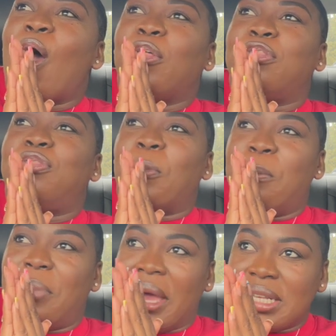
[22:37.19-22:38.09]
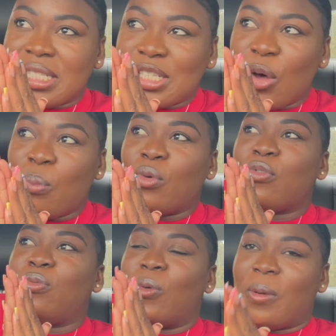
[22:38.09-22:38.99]
the best
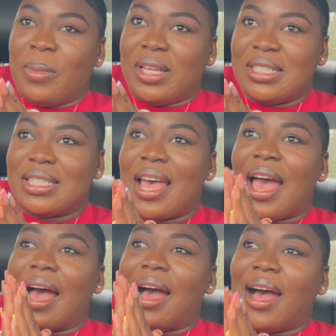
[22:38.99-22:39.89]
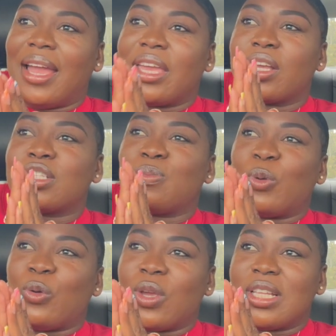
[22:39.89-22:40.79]
performance I
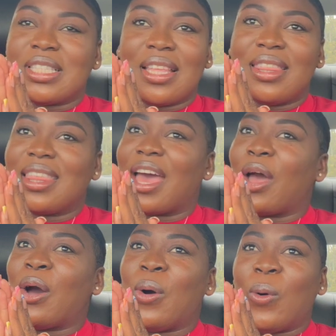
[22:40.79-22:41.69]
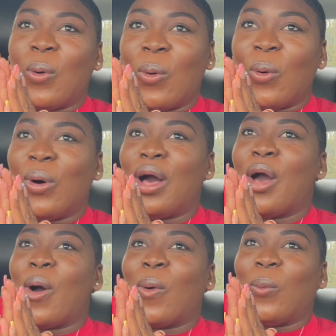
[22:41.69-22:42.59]
experienced that whole
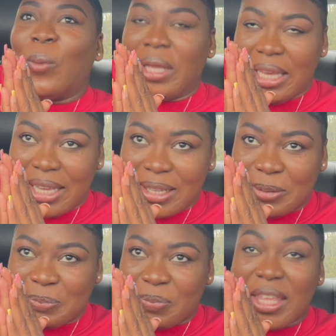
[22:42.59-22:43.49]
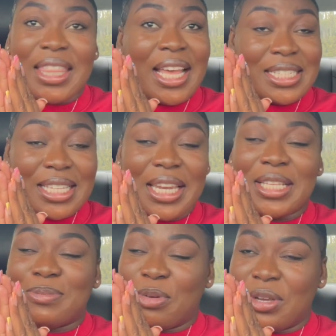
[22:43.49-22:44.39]
week. And that's an
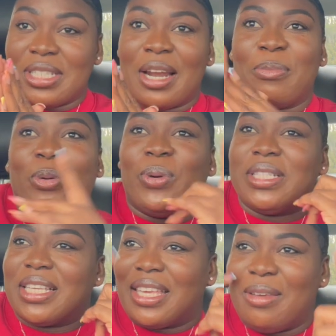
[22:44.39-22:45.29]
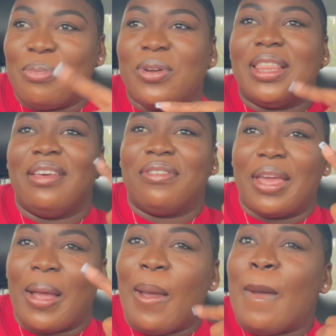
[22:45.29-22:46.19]
experience that I'm going to keep
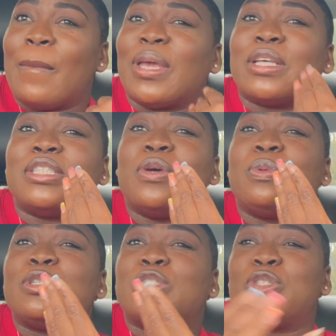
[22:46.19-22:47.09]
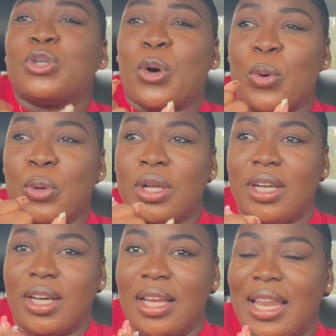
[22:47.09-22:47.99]
reliving because it was so
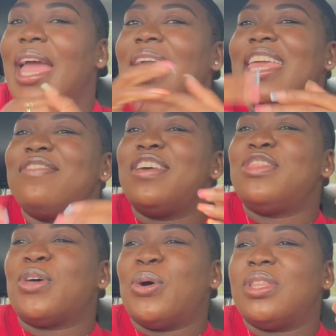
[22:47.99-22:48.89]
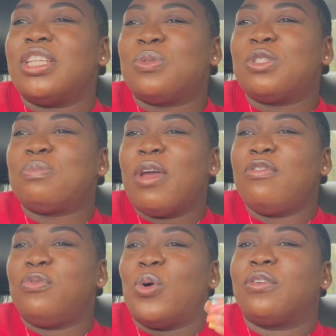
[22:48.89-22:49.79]
good. Even though this was my
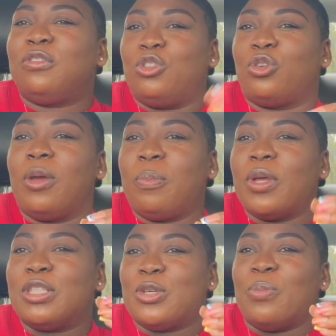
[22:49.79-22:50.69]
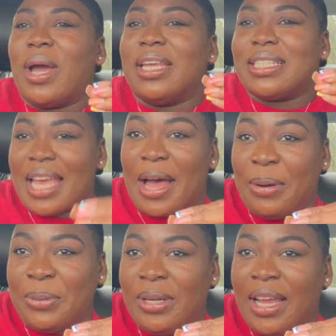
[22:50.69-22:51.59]
4th trip to my
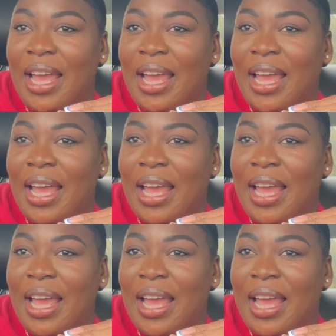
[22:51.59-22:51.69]
town,